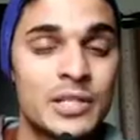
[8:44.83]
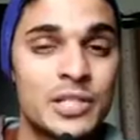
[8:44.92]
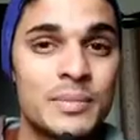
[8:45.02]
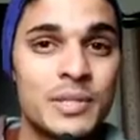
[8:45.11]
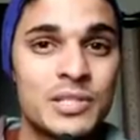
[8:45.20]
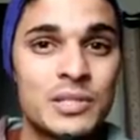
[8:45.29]

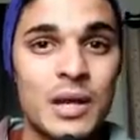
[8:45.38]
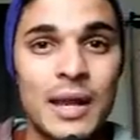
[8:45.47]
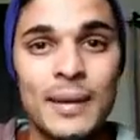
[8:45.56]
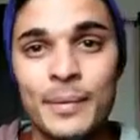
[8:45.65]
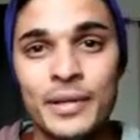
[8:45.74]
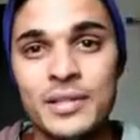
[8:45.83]
She must
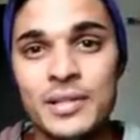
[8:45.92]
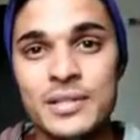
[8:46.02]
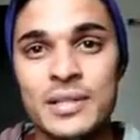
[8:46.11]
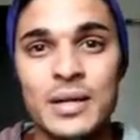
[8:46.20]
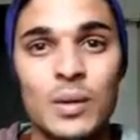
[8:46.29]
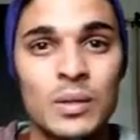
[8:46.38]
help
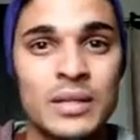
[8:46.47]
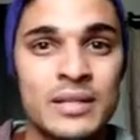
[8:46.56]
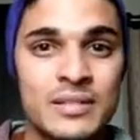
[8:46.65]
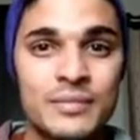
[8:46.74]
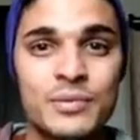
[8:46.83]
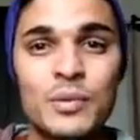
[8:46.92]
others and all
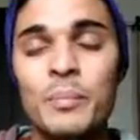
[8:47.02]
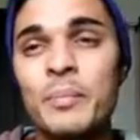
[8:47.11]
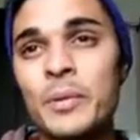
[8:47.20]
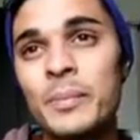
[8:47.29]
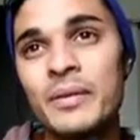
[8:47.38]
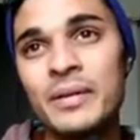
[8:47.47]
that stuff. So
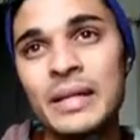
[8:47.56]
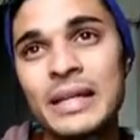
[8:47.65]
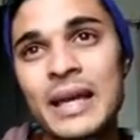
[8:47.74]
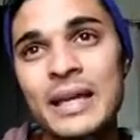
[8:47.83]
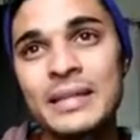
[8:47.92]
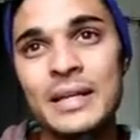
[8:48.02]
people really
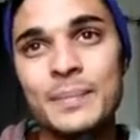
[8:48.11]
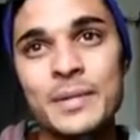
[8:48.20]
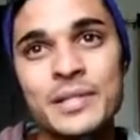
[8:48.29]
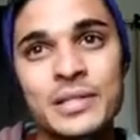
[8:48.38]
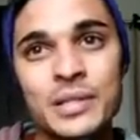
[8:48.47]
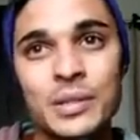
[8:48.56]
like that
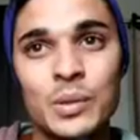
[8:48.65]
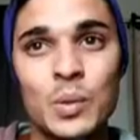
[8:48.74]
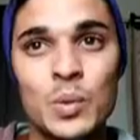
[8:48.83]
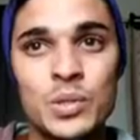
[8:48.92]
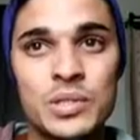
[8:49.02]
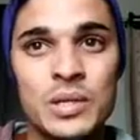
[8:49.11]
person, you
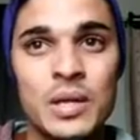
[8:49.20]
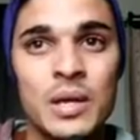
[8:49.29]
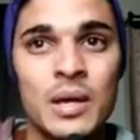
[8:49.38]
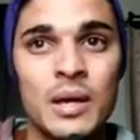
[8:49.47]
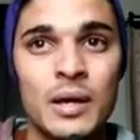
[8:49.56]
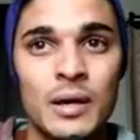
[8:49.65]
know, who's,
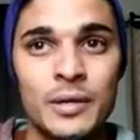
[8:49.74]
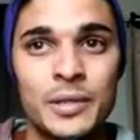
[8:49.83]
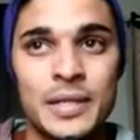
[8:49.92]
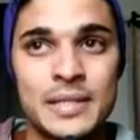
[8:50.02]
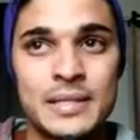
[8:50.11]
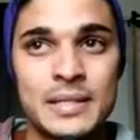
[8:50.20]

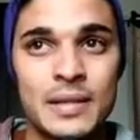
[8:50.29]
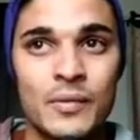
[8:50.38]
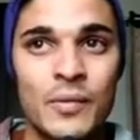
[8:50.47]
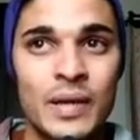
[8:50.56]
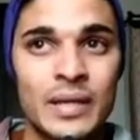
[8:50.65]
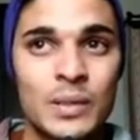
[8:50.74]
you can say, a
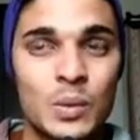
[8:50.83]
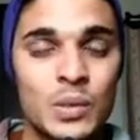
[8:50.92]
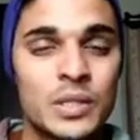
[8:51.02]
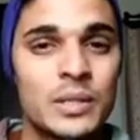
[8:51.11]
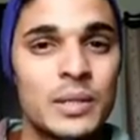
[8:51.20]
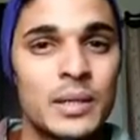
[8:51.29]
very
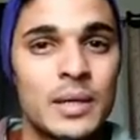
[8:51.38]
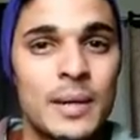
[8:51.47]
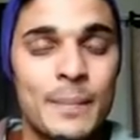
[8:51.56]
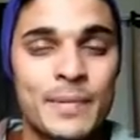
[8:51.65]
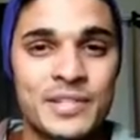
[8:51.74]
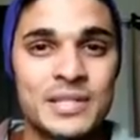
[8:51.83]
good
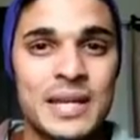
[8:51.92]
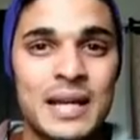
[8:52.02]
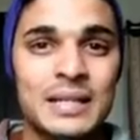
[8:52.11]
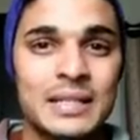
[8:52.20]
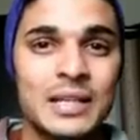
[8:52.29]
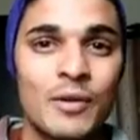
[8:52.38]

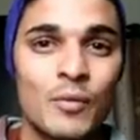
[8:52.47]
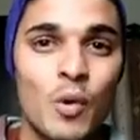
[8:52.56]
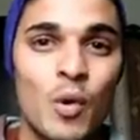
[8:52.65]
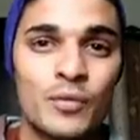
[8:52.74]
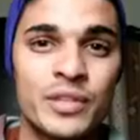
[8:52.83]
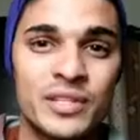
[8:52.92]
personality
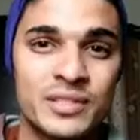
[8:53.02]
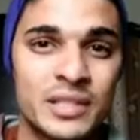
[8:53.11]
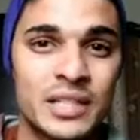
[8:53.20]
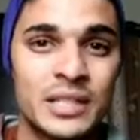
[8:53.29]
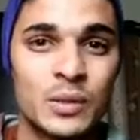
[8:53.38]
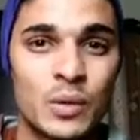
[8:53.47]
off the
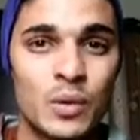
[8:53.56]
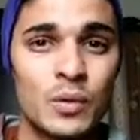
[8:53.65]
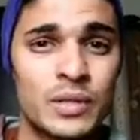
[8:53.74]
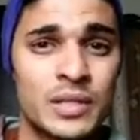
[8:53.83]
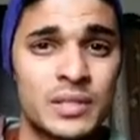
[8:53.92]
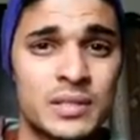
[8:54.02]
screen or
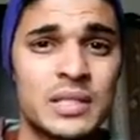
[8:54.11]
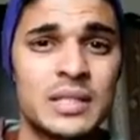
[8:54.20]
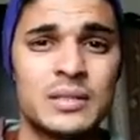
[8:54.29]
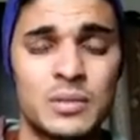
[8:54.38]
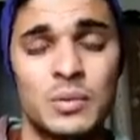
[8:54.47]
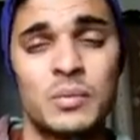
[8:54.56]
on the
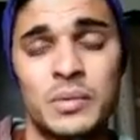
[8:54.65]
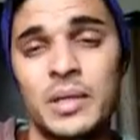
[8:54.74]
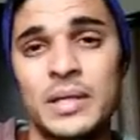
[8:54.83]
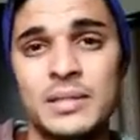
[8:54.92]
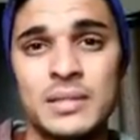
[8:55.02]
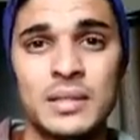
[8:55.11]
screen. So
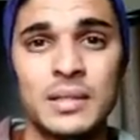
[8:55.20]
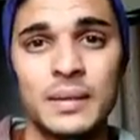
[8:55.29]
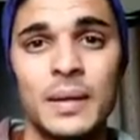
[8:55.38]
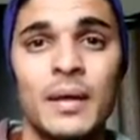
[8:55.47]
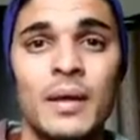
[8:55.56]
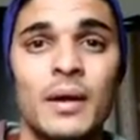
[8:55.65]
you can
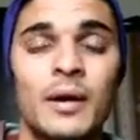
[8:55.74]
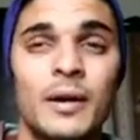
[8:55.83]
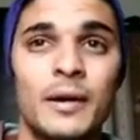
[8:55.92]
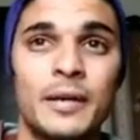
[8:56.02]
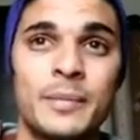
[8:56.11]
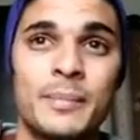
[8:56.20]
say,
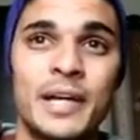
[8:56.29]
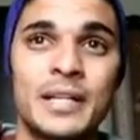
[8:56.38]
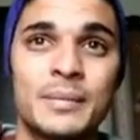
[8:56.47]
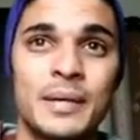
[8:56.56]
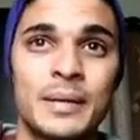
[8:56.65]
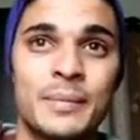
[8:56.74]
he
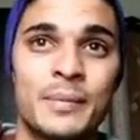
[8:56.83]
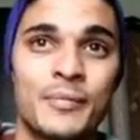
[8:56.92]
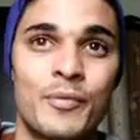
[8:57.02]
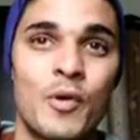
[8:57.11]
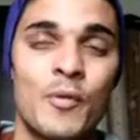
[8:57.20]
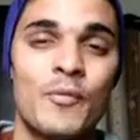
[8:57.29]
might can
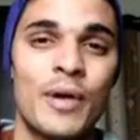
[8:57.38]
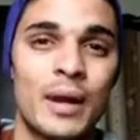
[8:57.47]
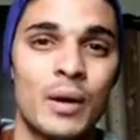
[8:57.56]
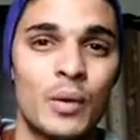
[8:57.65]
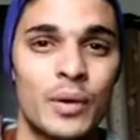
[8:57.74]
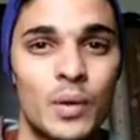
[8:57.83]
perform
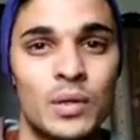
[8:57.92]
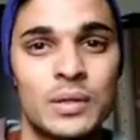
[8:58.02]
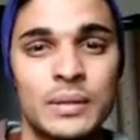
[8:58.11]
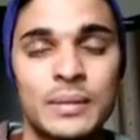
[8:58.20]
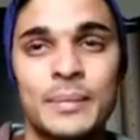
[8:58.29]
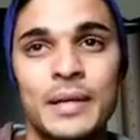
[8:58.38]
well or
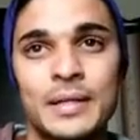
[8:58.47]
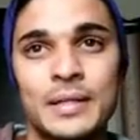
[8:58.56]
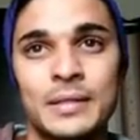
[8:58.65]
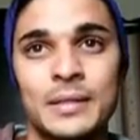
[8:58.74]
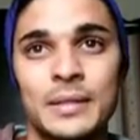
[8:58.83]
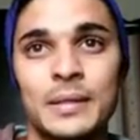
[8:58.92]
not, but